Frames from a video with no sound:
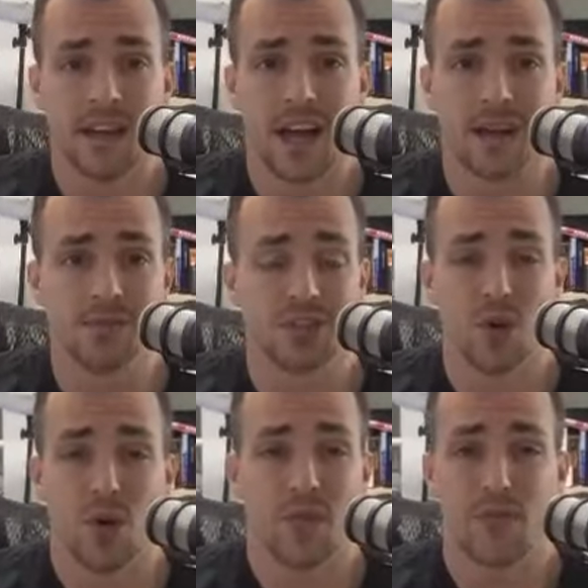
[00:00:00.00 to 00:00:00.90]
I'm
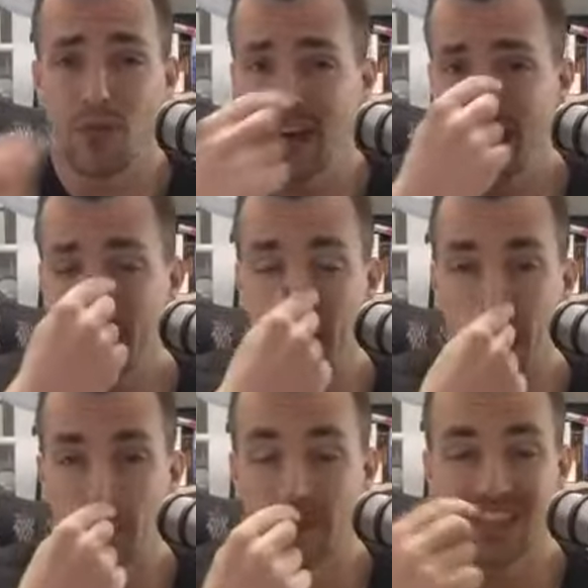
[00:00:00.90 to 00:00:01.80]
so afraid
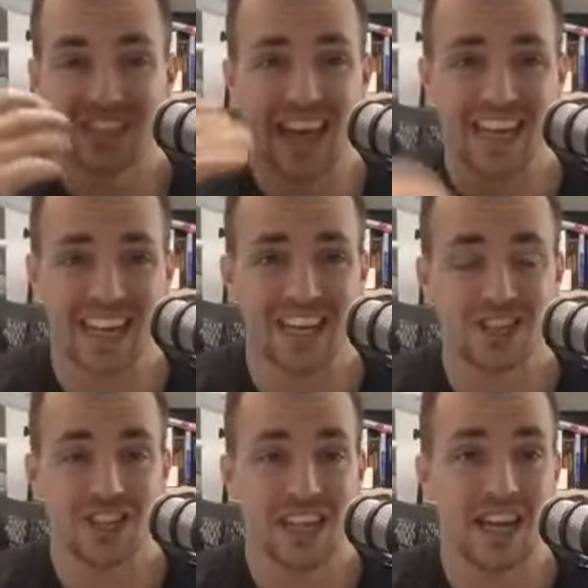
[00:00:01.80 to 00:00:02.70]
of
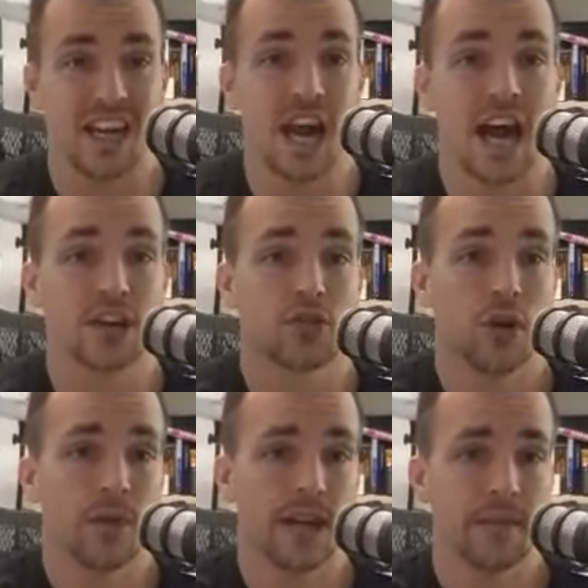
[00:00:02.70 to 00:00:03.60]
stagnation and not
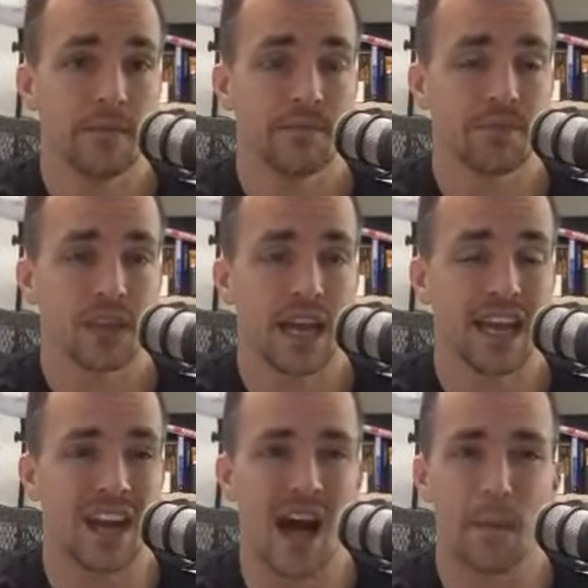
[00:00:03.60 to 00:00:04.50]
growing
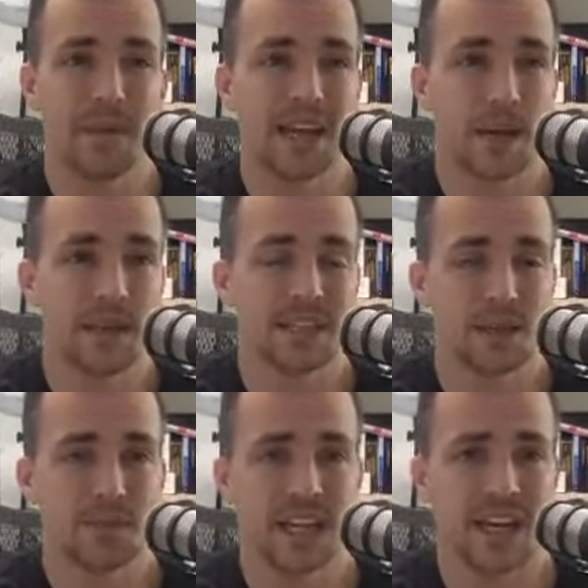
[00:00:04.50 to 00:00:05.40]
and not becoming
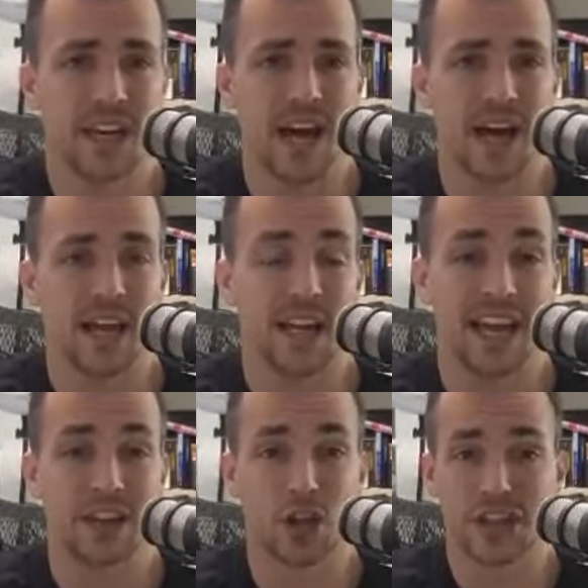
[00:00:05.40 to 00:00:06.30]
something
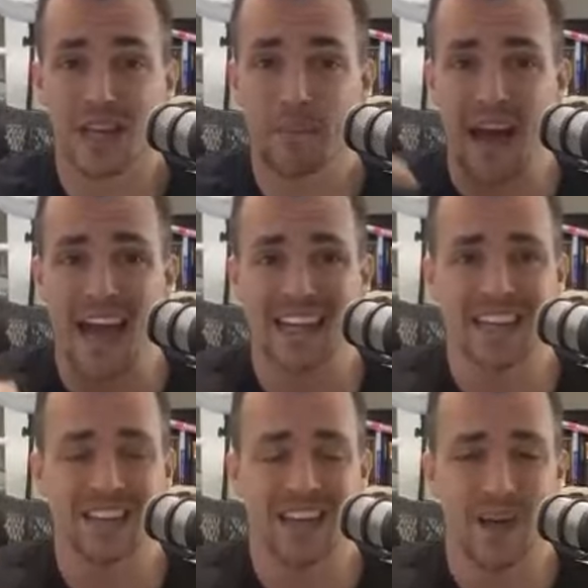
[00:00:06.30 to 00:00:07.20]
and looking back
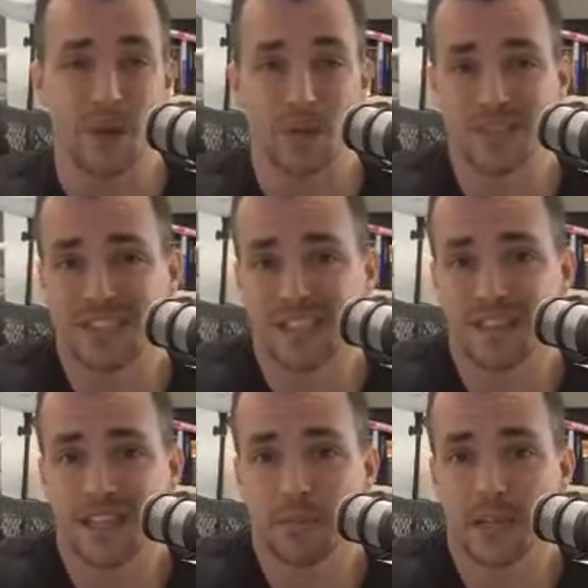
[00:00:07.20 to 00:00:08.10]
and I'm
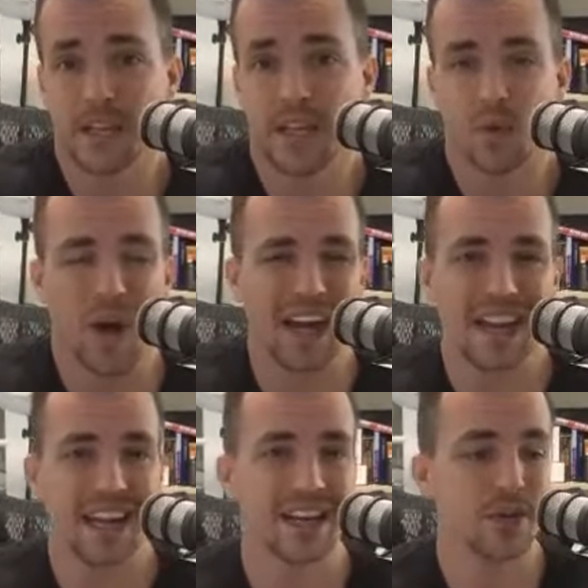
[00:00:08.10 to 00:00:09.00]
60 and being like, why
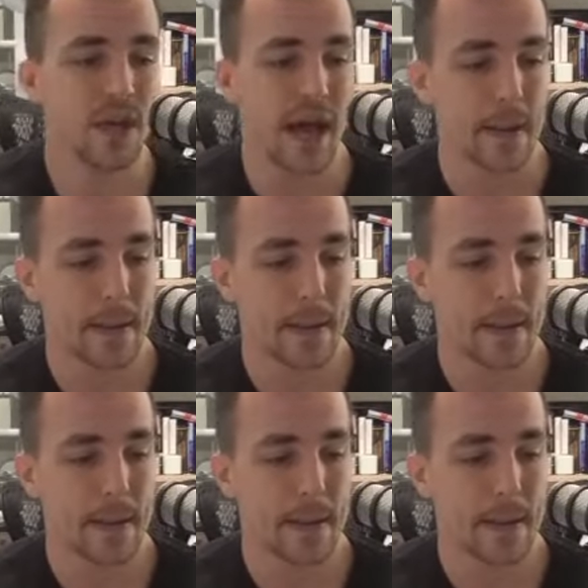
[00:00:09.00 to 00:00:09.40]
didn't I do that?